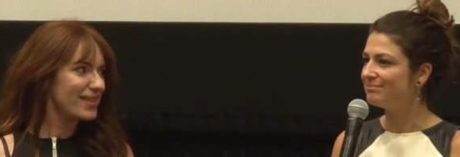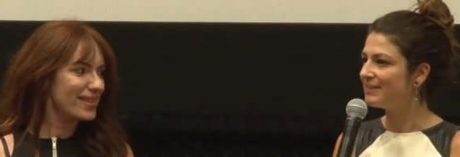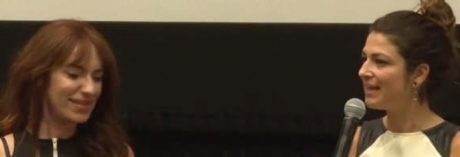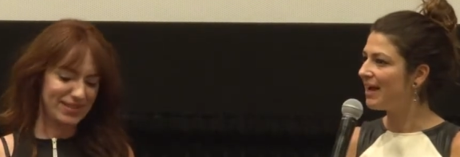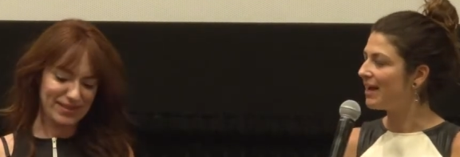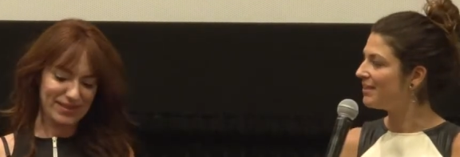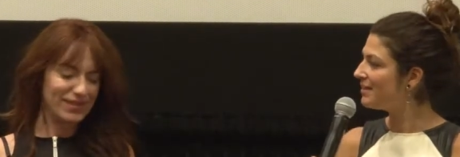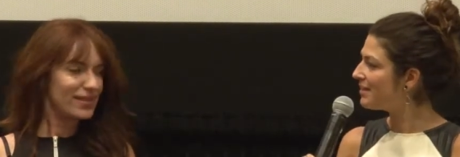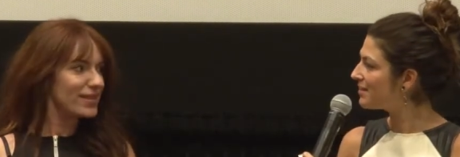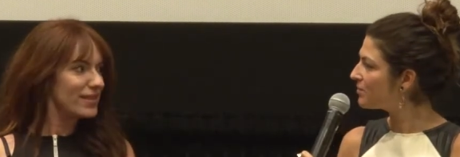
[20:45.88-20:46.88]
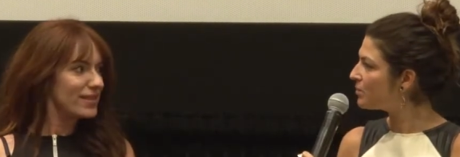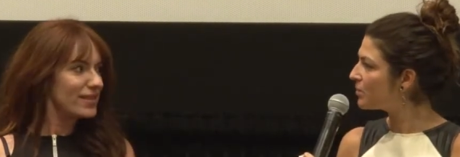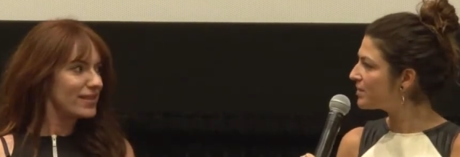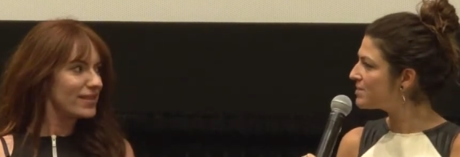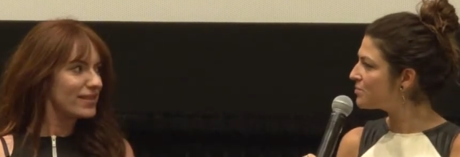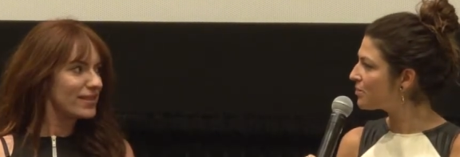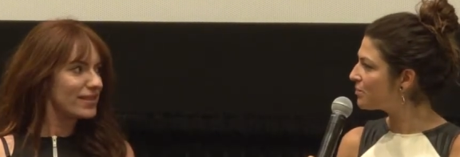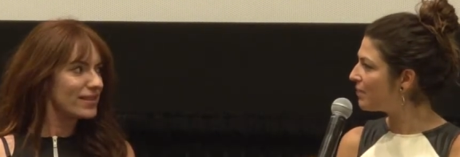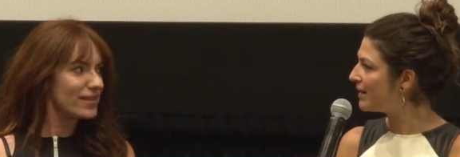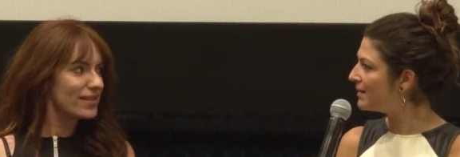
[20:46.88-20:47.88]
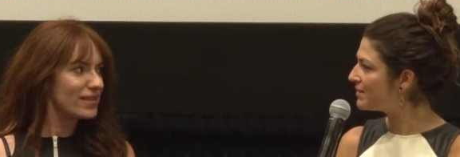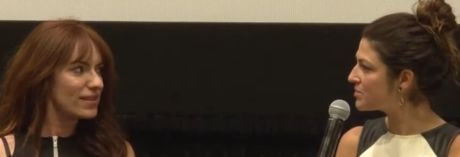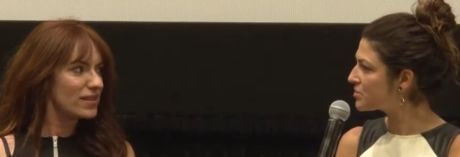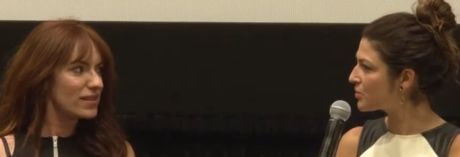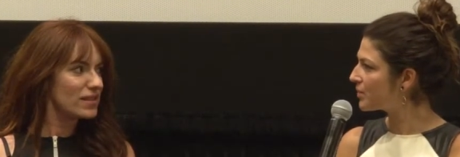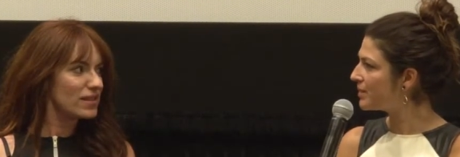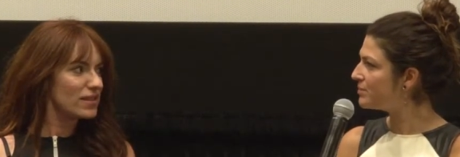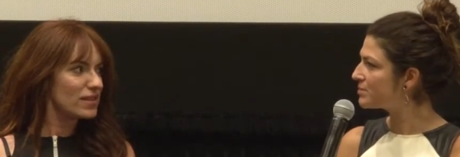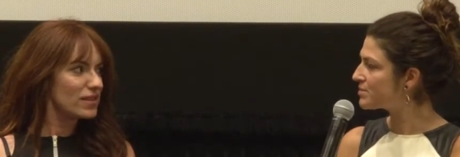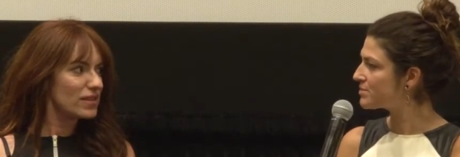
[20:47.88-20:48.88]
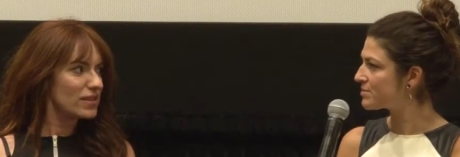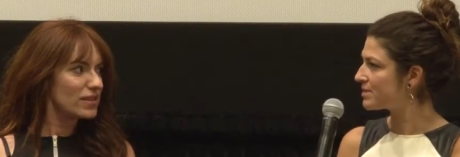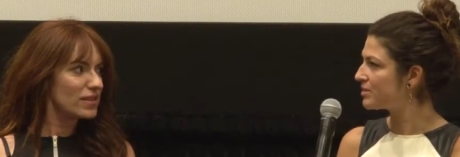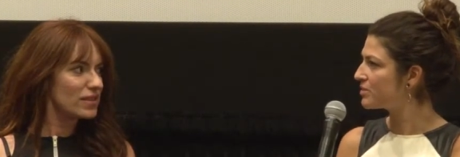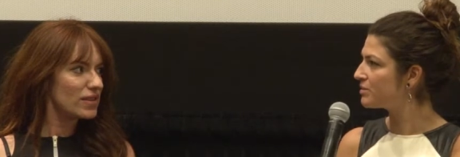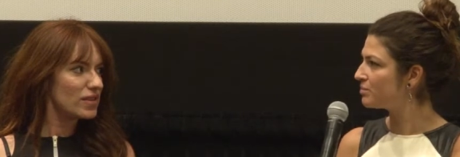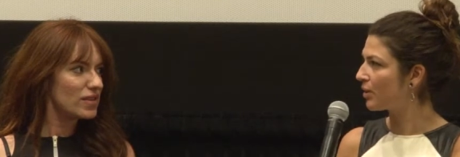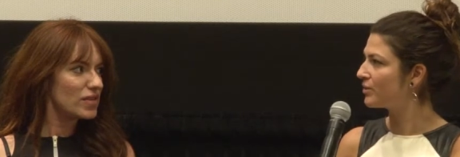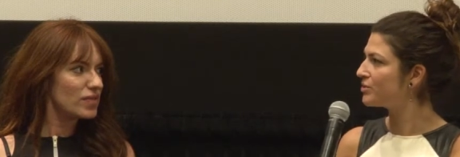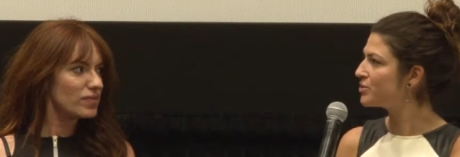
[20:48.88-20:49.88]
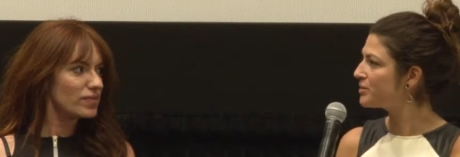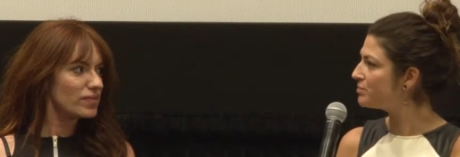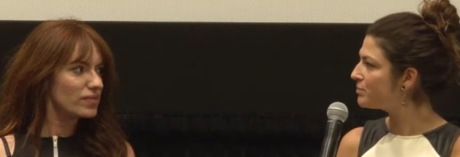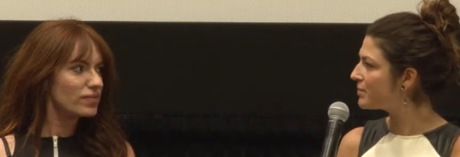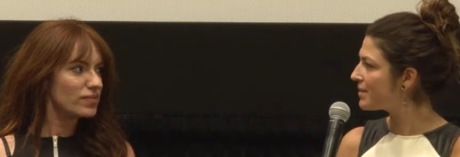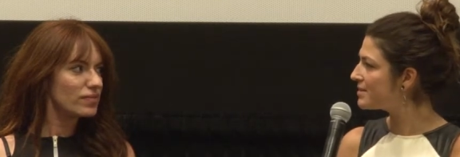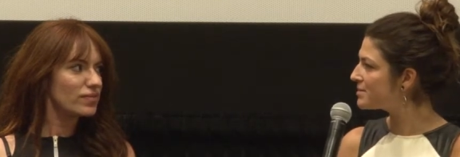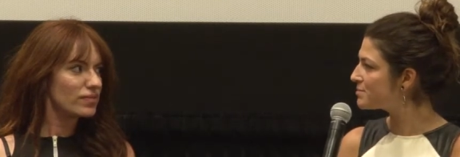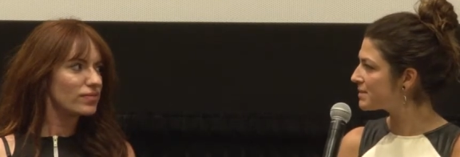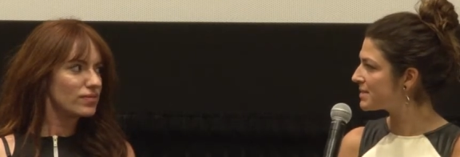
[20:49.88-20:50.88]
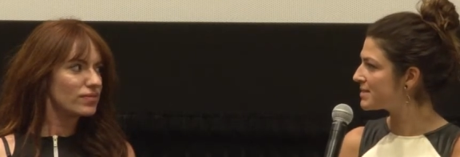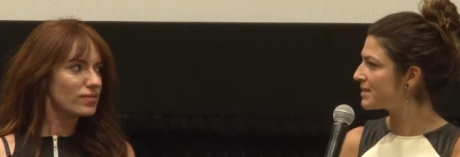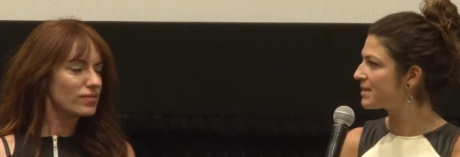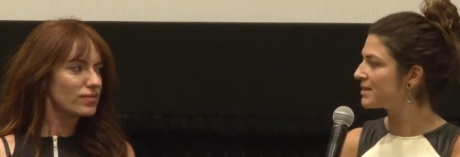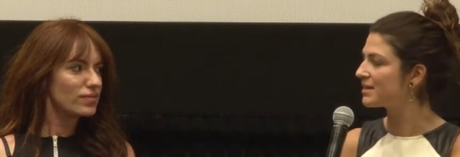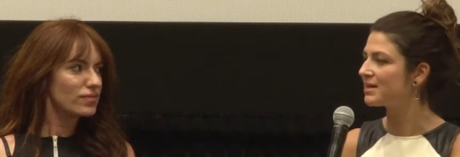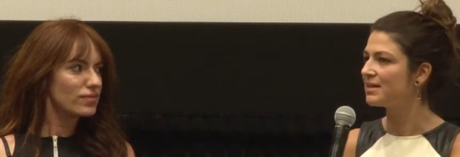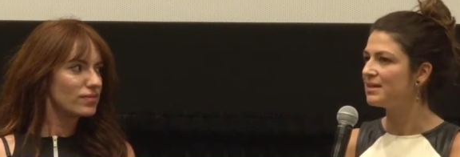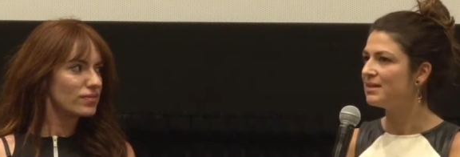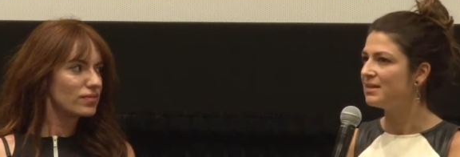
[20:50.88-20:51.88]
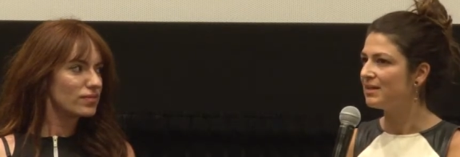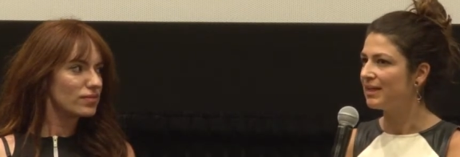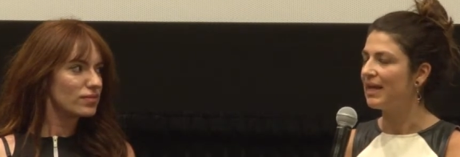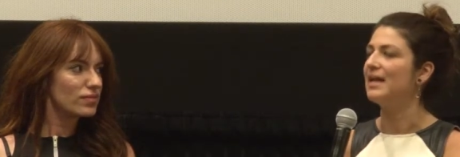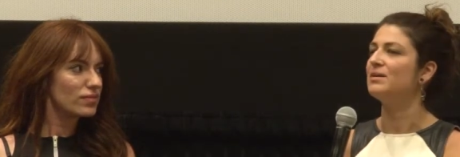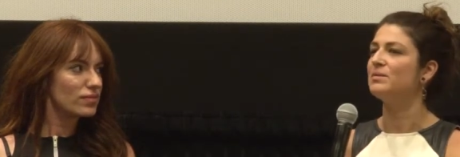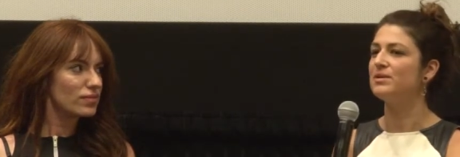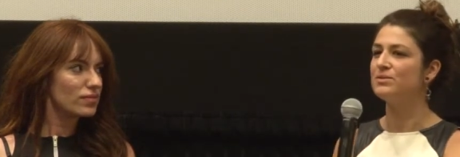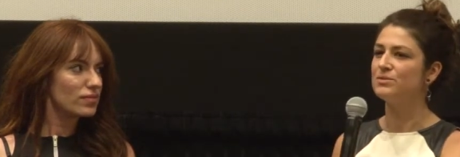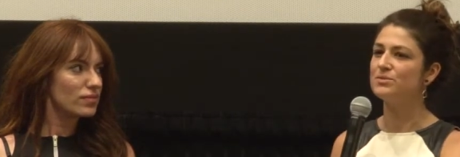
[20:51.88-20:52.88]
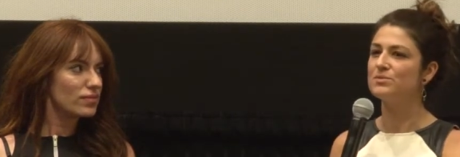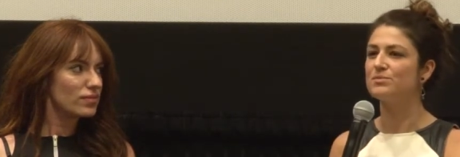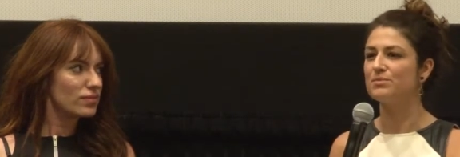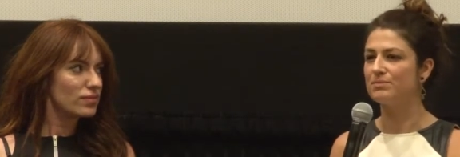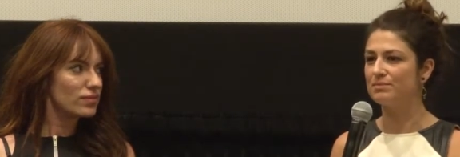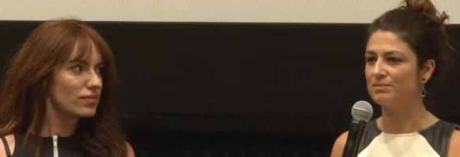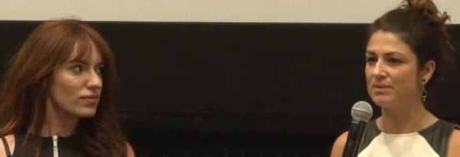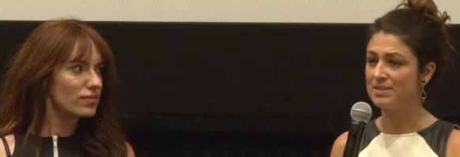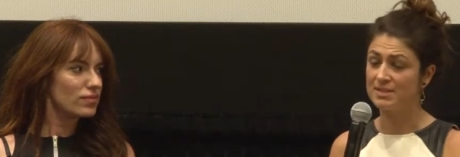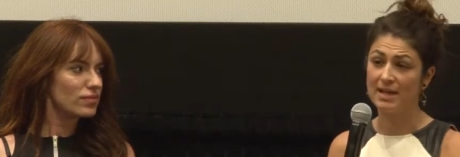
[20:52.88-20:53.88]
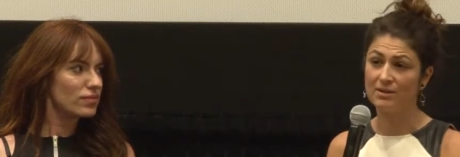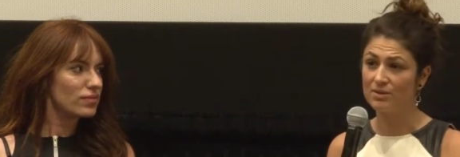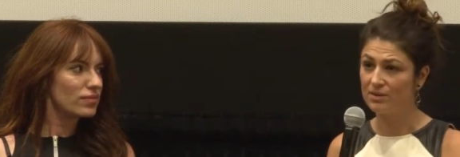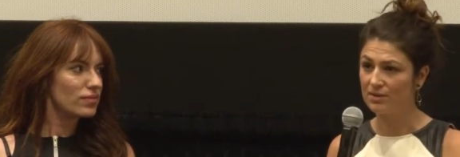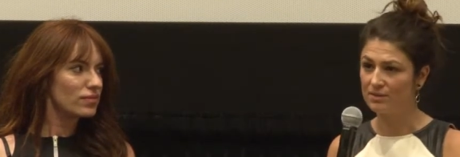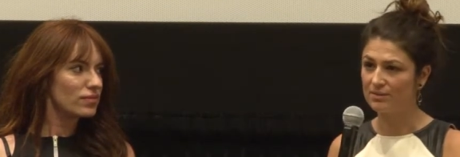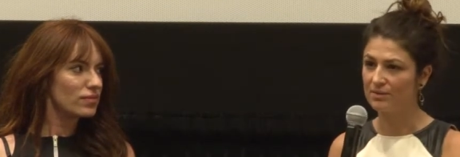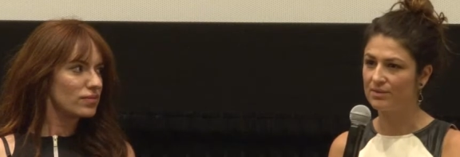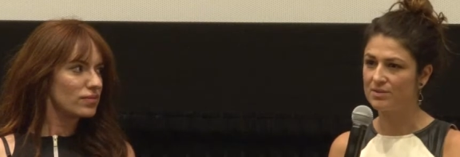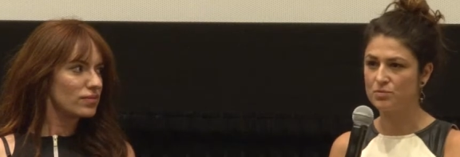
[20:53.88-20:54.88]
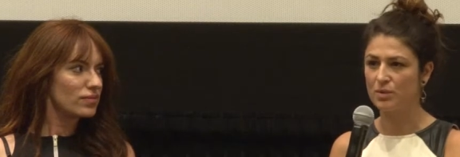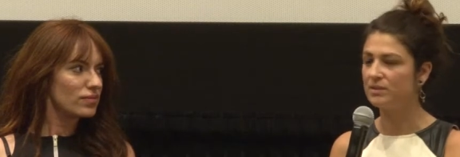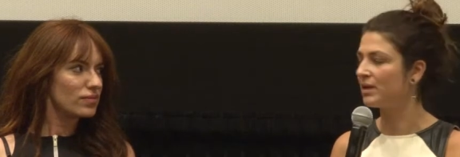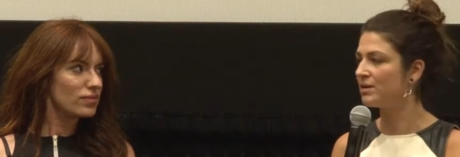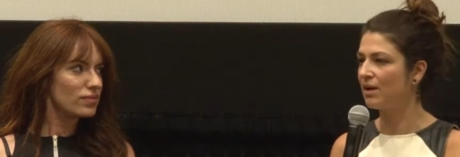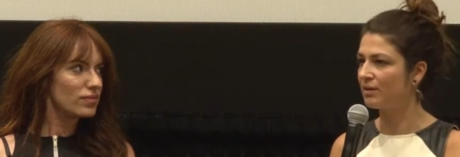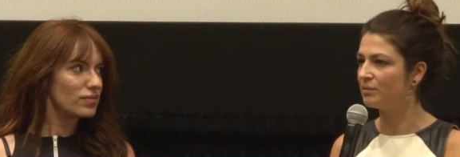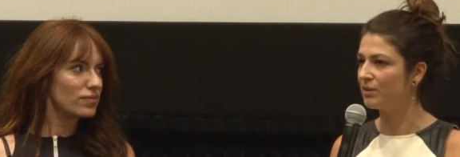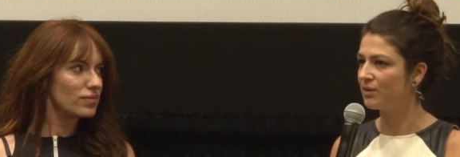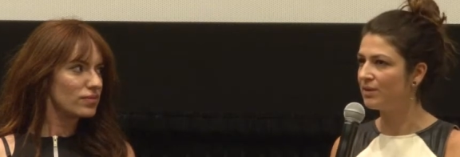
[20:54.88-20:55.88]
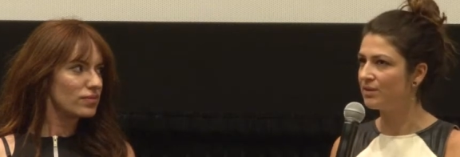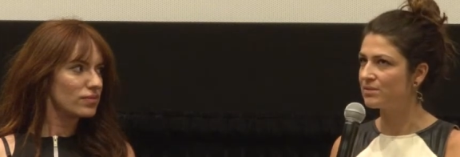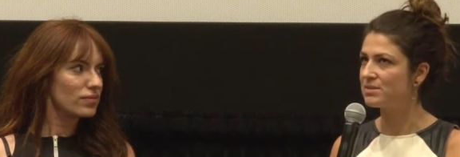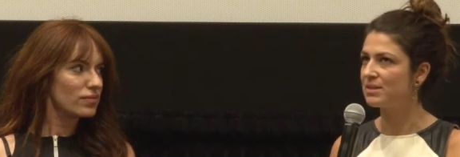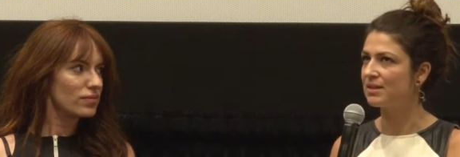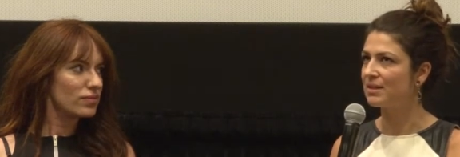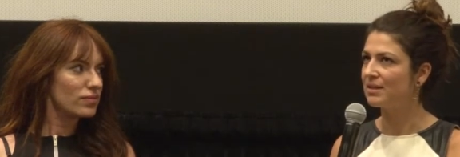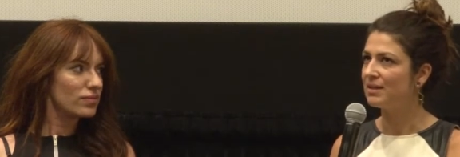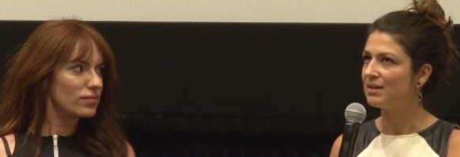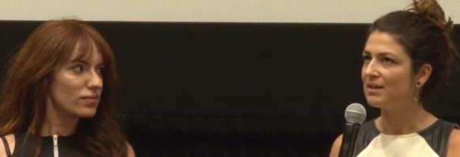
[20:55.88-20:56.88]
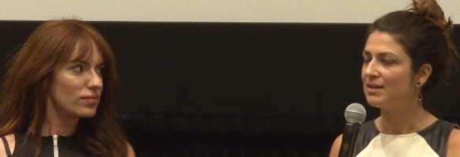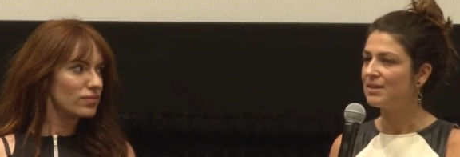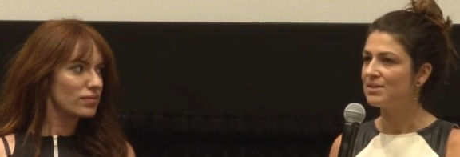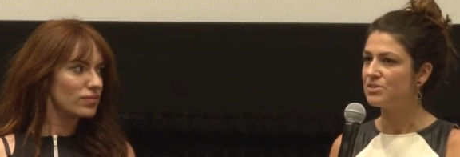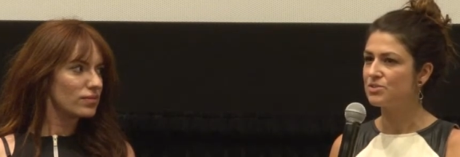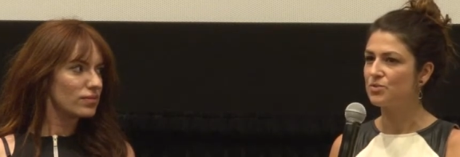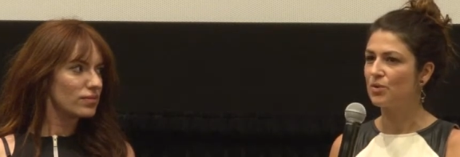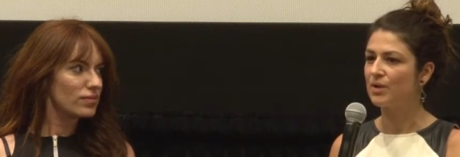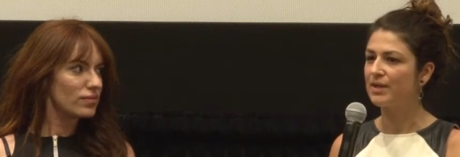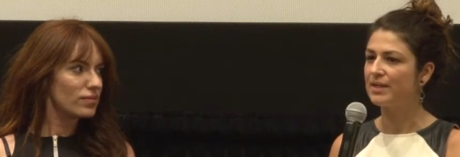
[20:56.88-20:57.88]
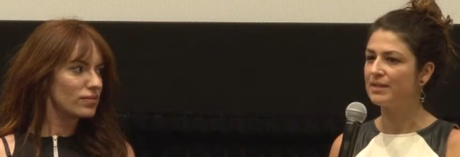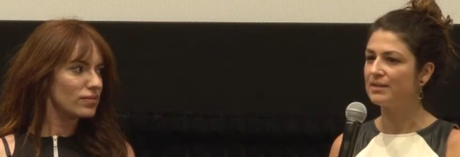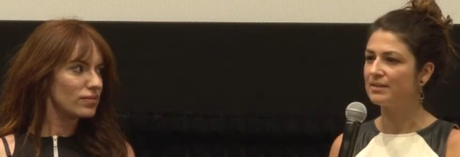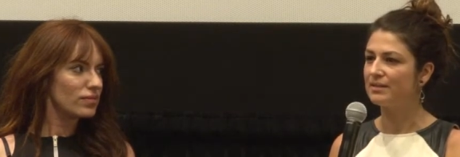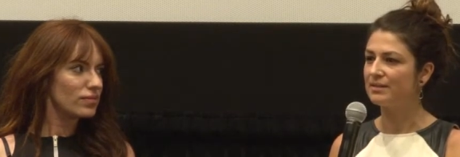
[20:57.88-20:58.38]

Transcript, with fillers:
Speaker 1: yeah, I think, well, because finding the story was such a partnership with us because I think, like, anyone who is an editor or has worked on a documentary knows that the story